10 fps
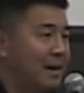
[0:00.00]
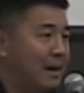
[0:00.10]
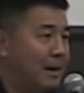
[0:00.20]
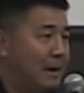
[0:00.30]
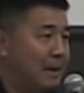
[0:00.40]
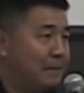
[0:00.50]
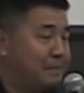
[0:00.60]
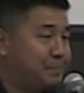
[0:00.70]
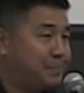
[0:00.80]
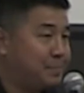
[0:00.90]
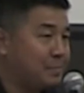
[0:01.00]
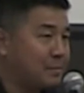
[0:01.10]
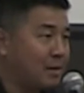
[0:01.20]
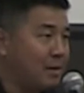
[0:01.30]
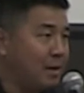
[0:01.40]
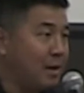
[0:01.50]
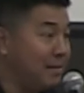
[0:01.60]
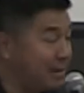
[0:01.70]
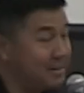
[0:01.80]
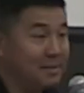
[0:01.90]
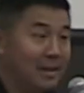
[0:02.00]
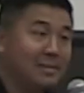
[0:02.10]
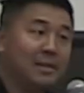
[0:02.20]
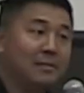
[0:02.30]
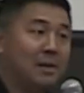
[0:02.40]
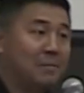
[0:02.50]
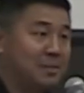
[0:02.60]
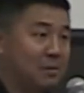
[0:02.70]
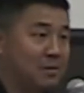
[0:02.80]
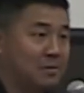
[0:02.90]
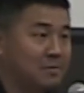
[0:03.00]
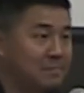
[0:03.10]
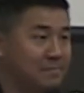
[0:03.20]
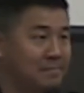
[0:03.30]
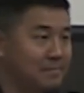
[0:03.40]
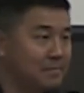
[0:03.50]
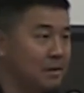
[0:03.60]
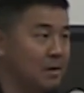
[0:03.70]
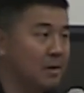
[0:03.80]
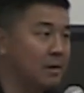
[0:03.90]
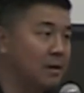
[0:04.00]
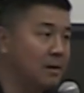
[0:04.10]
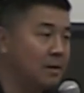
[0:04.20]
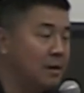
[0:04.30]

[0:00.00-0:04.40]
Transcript: Um, and that is the last time I saw her. Uh,